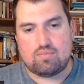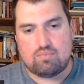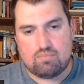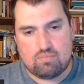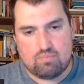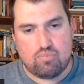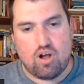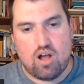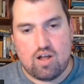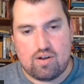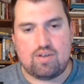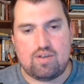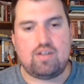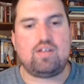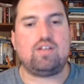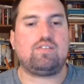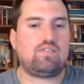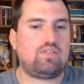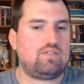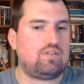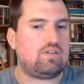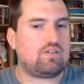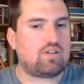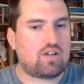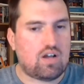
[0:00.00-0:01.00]
broaden it
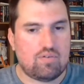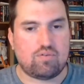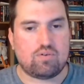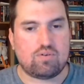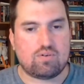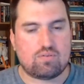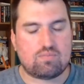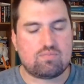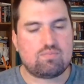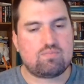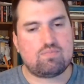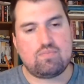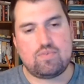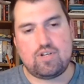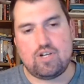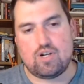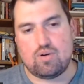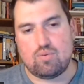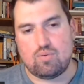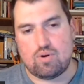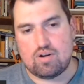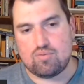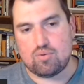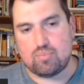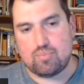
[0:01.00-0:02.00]
to cover
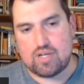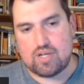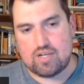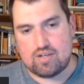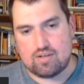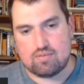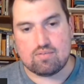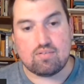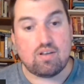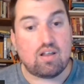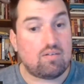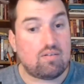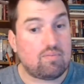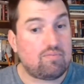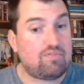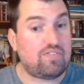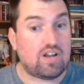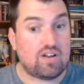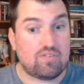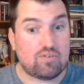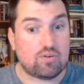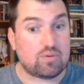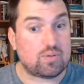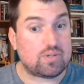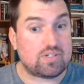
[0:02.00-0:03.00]
whatever bit and
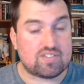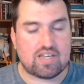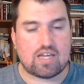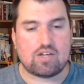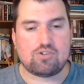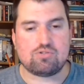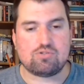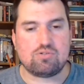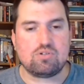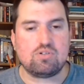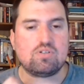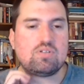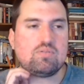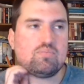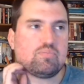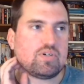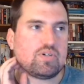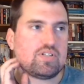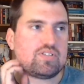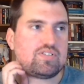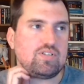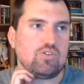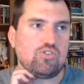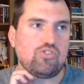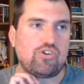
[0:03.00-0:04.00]
fit everyone's schedule,
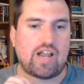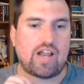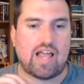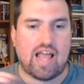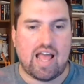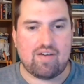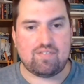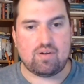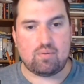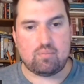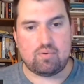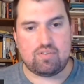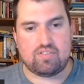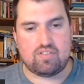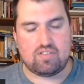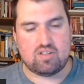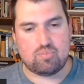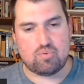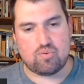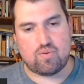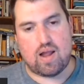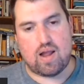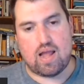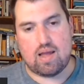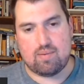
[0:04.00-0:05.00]
but still try to have it within the
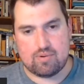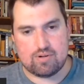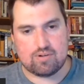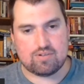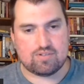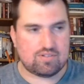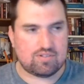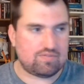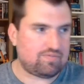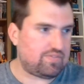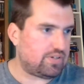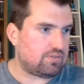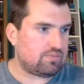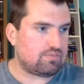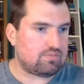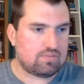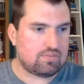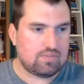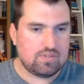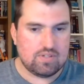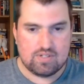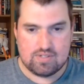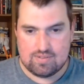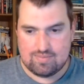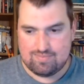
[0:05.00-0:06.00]
parameters of
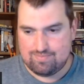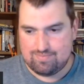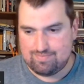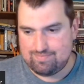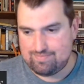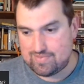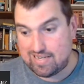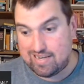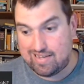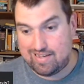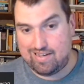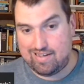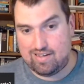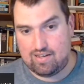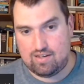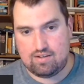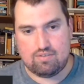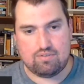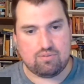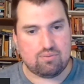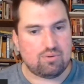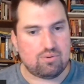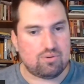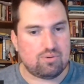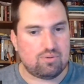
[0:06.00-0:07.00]
today
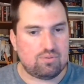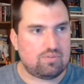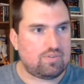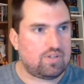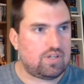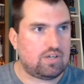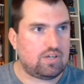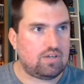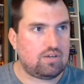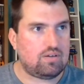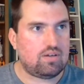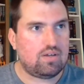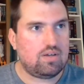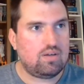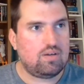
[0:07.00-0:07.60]
through the